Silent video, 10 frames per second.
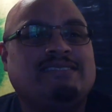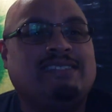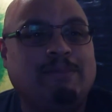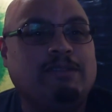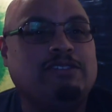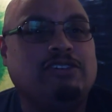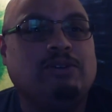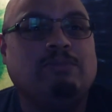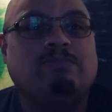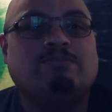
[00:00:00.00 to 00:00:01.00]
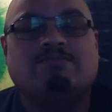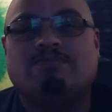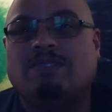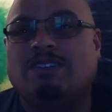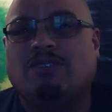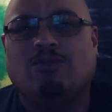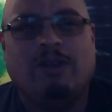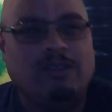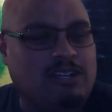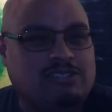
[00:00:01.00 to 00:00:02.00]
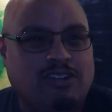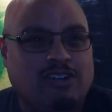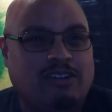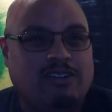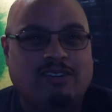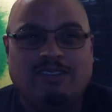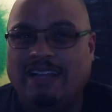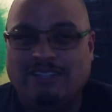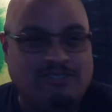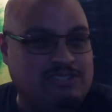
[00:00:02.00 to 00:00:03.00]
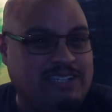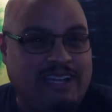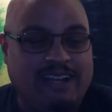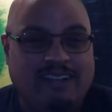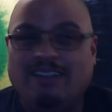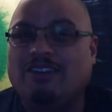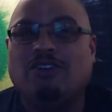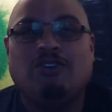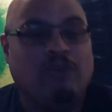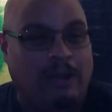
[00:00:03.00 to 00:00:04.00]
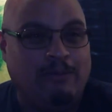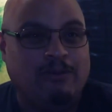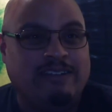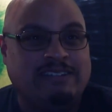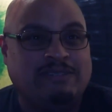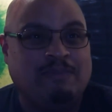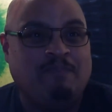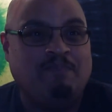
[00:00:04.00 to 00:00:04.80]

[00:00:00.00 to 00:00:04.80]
Temple of Doom, Red Lost Ark, Last Crusade, great movies.